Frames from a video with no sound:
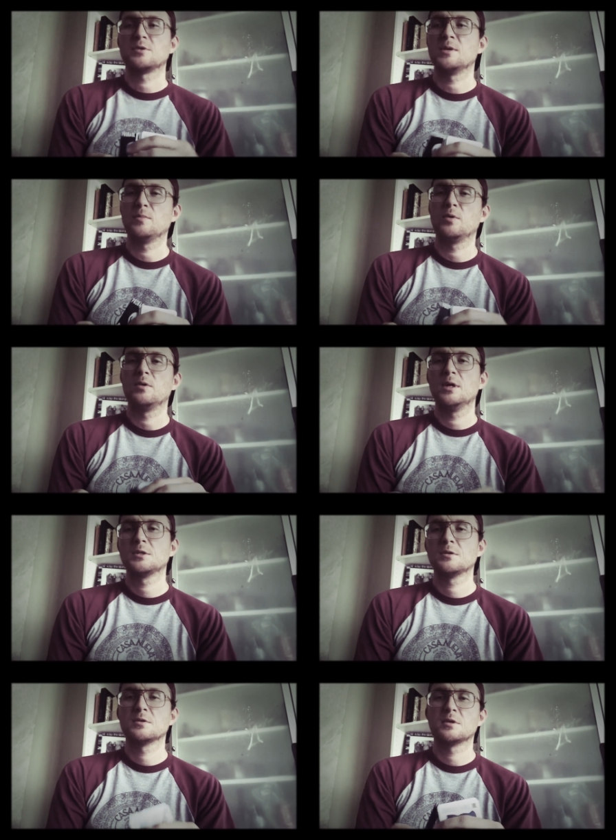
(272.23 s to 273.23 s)
simple, a
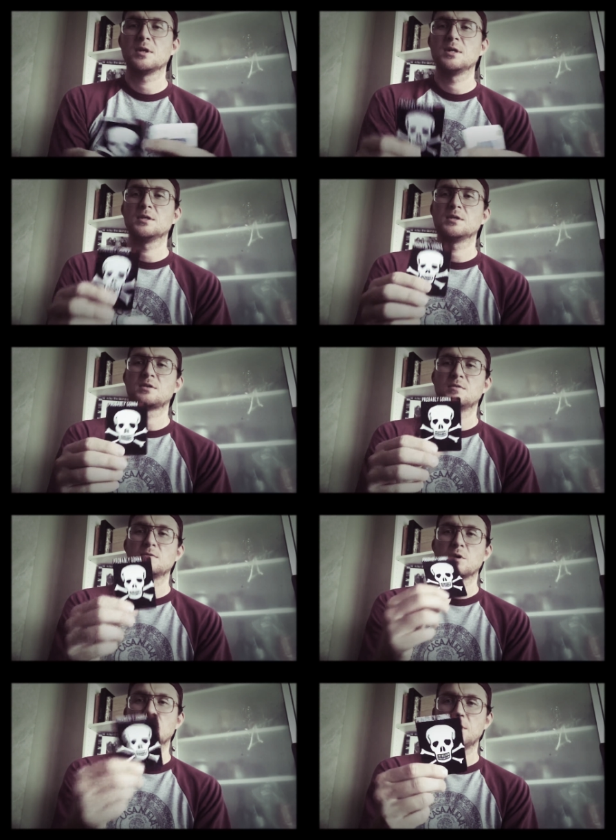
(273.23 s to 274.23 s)
turn's going to consist of
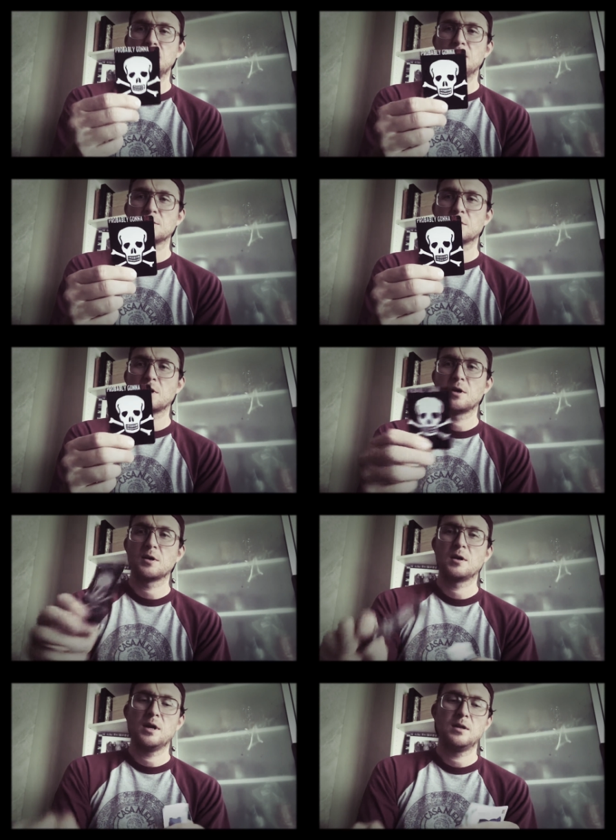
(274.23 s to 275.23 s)
drawing a danger
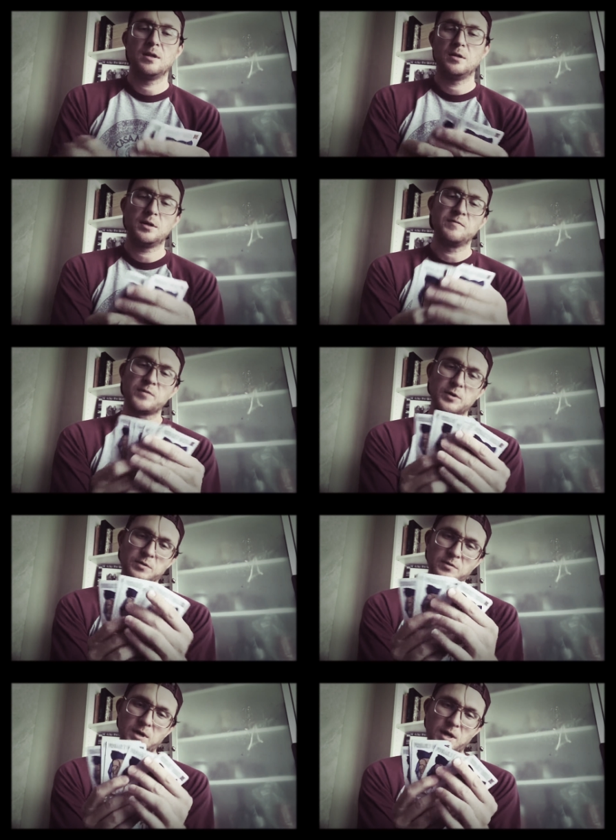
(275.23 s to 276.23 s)
card and then looking for your
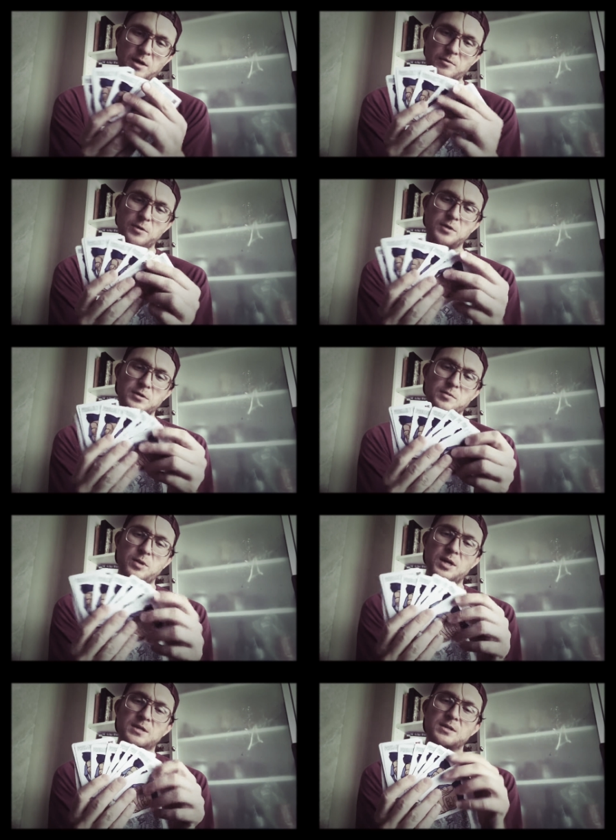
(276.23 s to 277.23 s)
through your
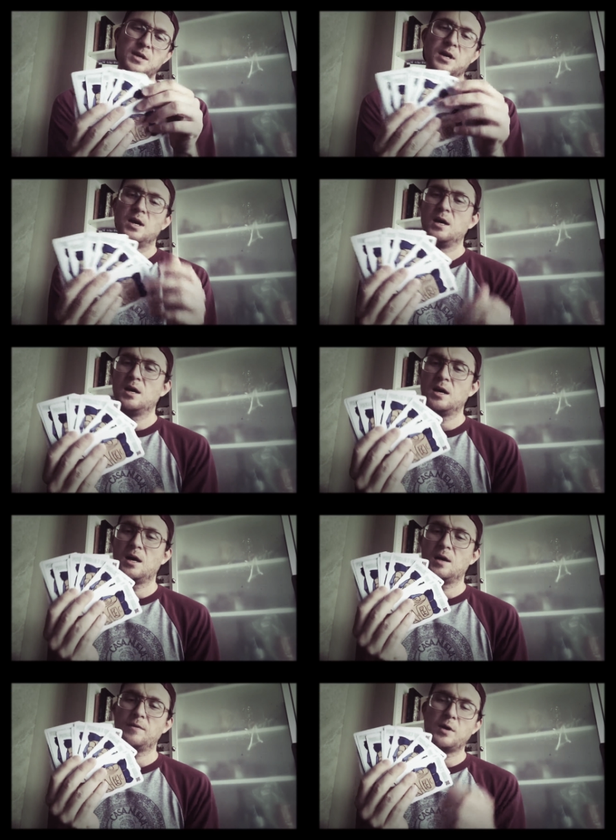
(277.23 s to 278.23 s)
supplies.
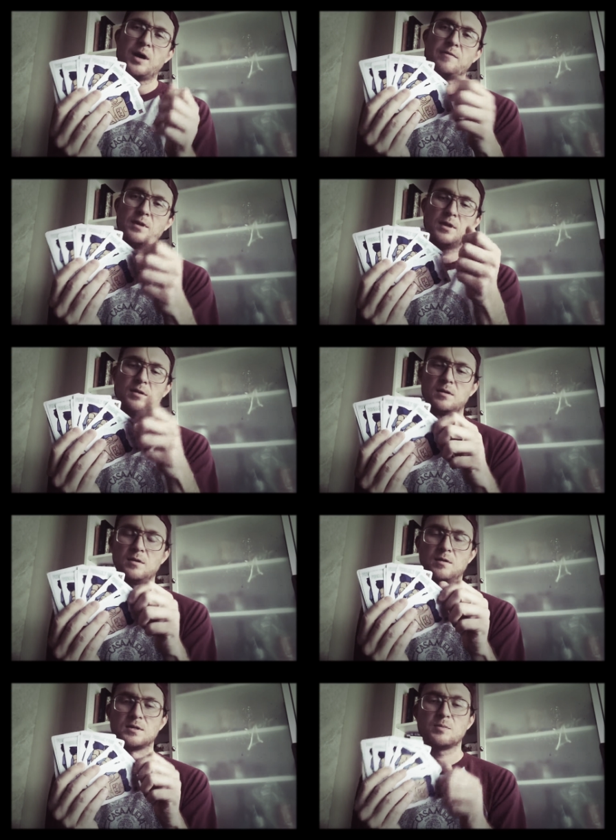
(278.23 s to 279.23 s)
If you have
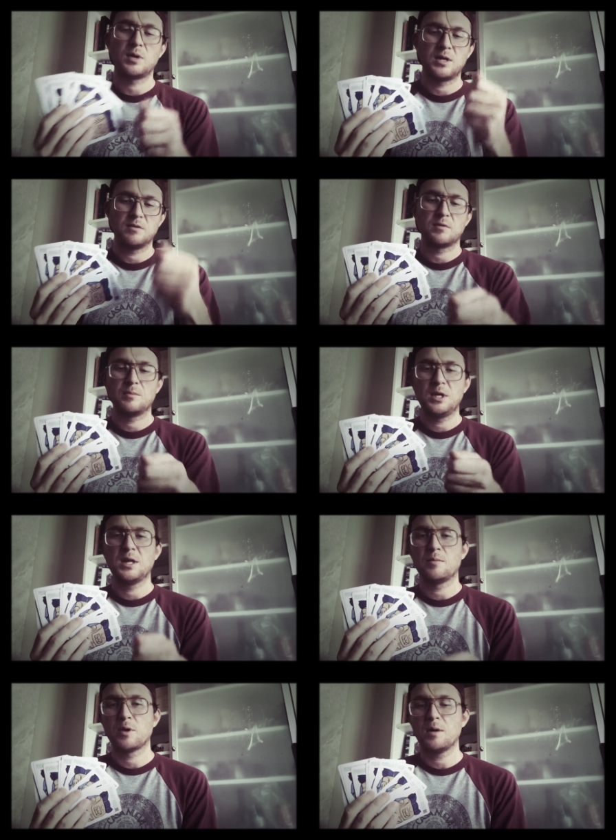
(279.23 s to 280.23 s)
the supply to remedy
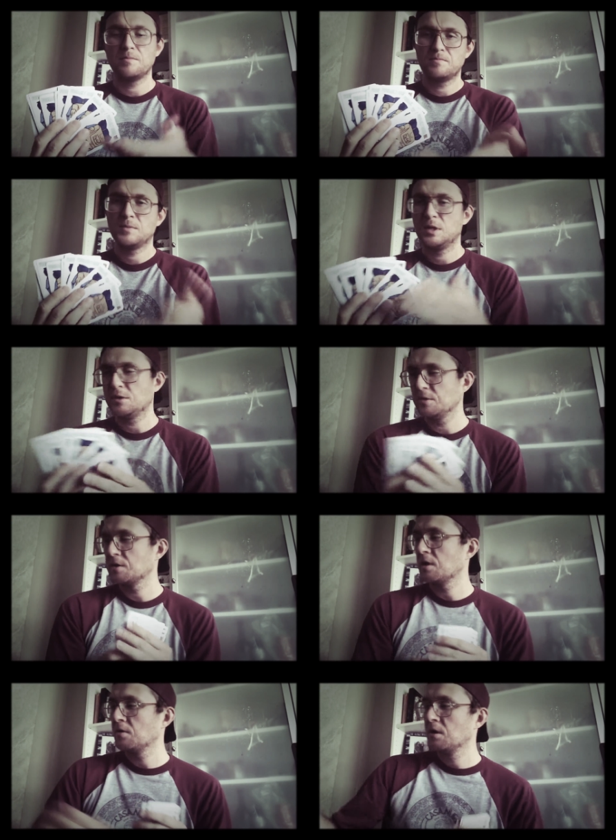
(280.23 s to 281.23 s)
that problem, you do
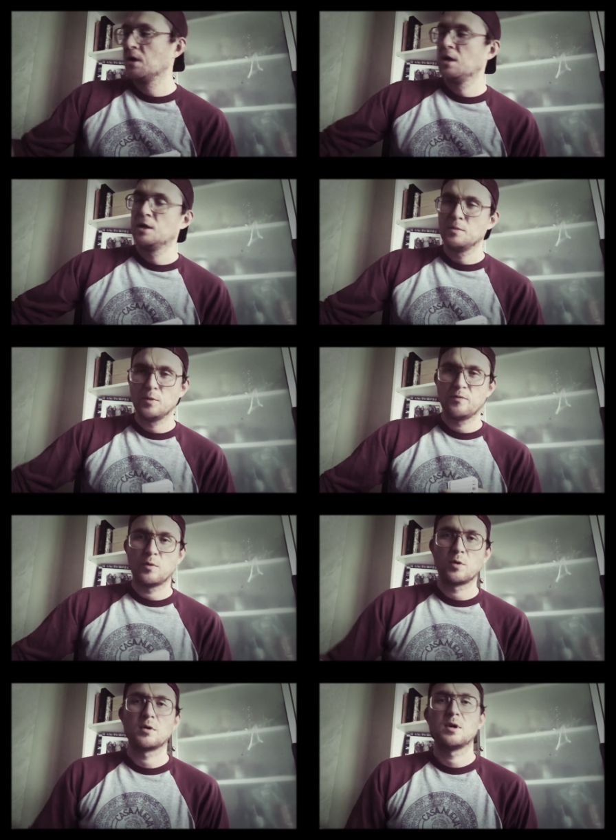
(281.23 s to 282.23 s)
so, you move
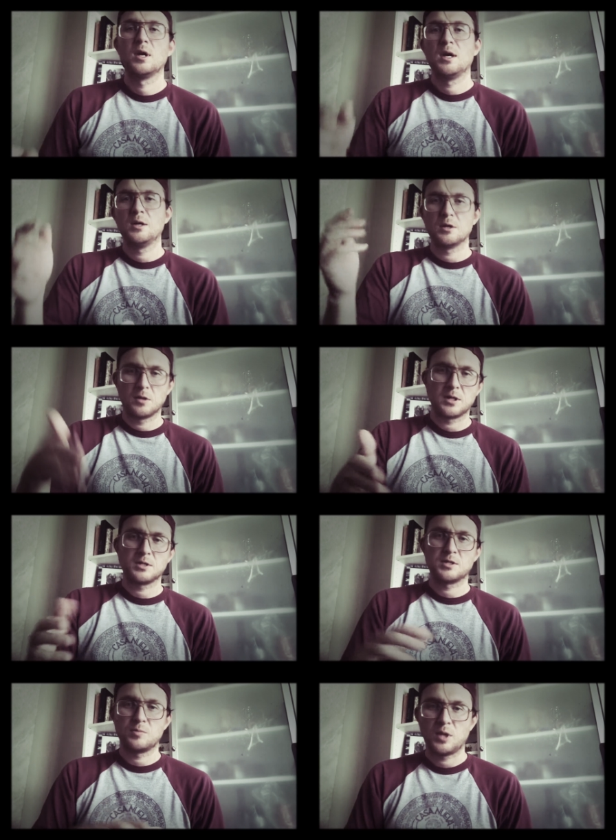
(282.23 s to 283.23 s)
forward, and you collect
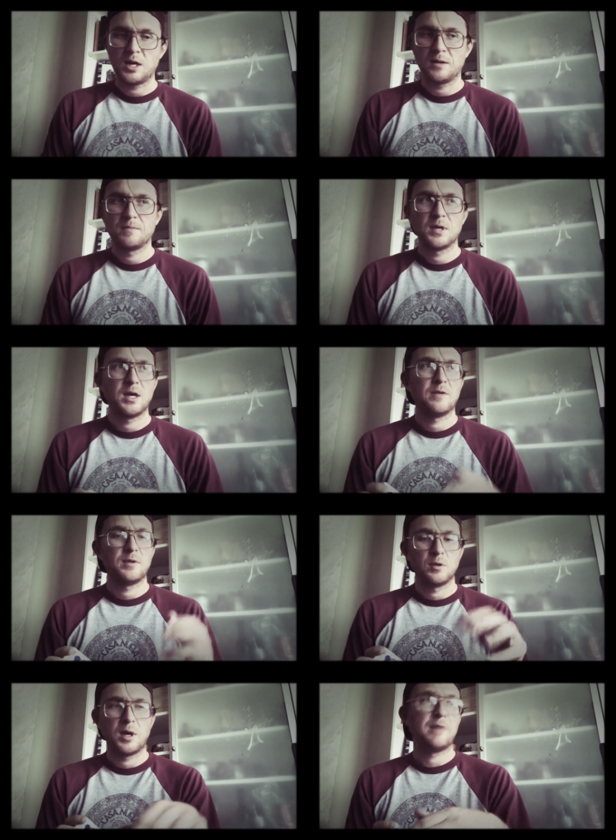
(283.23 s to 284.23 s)
a supply. If
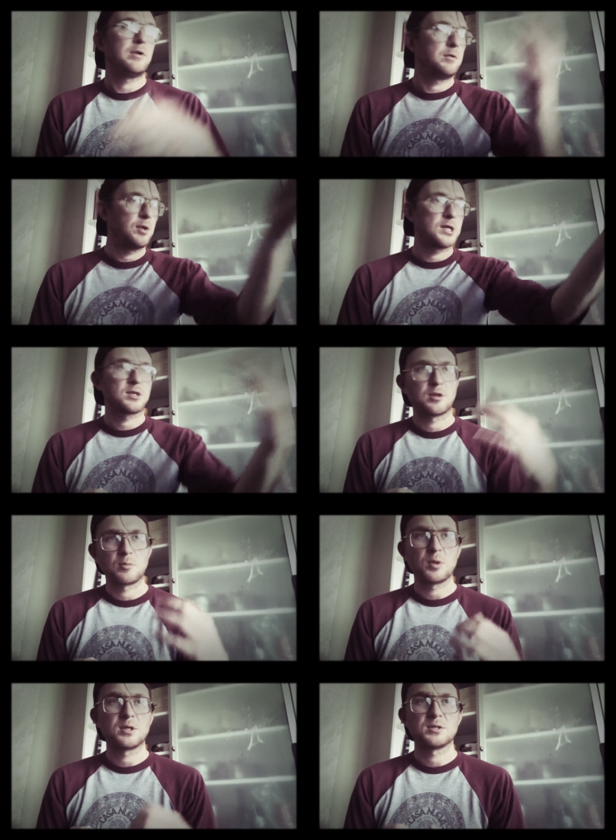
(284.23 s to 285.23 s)
you don't have it, you ask other
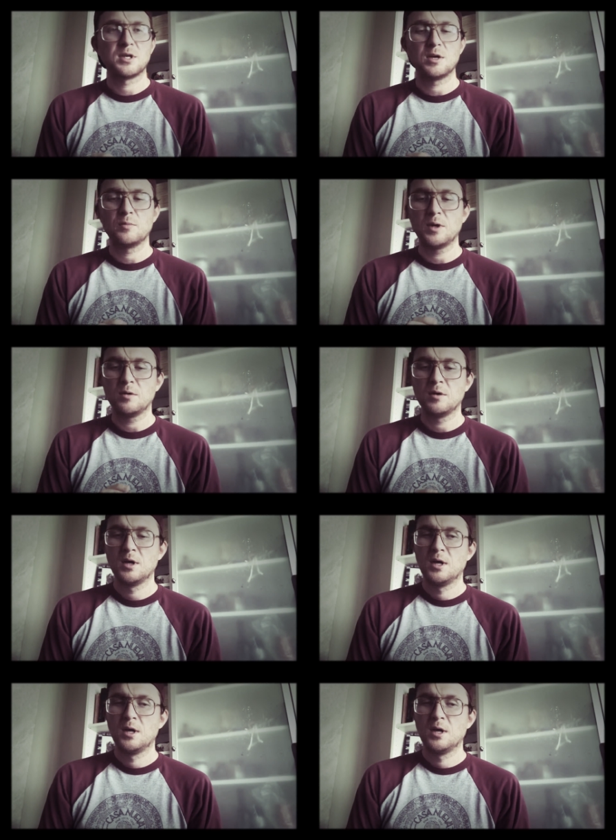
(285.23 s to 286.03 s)
players to help you,